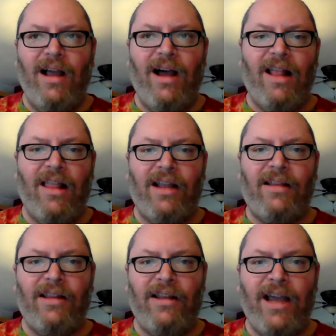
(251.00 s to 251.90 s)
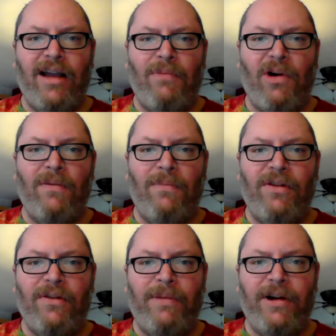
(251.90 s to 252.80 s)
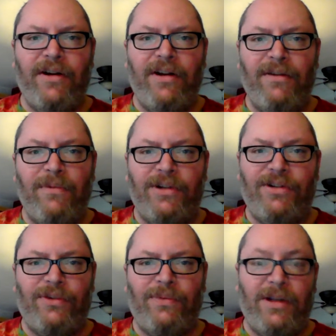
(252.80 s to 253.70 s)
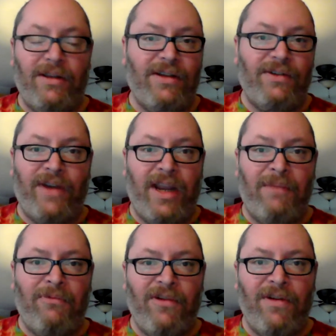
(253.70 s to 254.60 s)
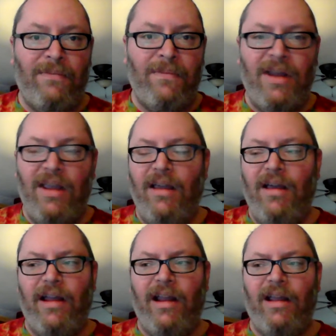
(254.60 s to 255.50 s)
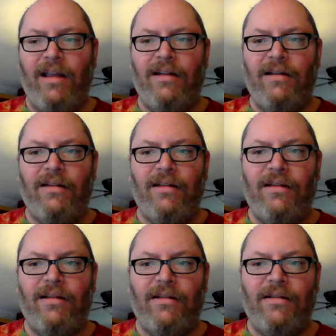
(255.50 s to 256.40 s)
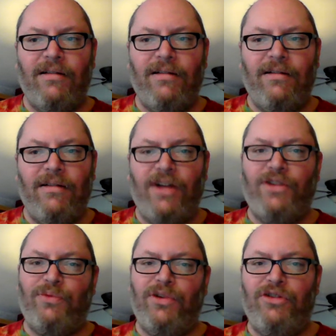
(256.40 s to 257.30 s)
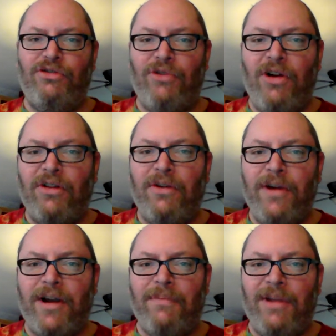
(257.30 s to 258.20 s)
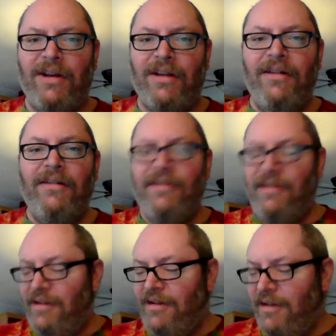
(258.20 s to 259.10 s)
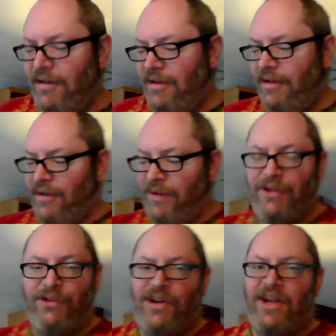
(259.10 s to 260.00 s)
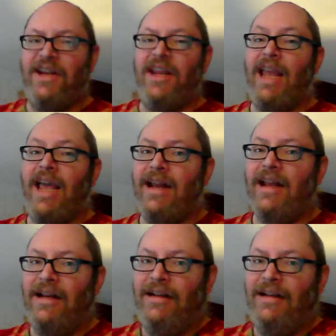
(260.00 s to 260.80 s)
I like the Atom Heart Mother period, which is what this came from, and I just really strongly recommend it. If you see it, get it.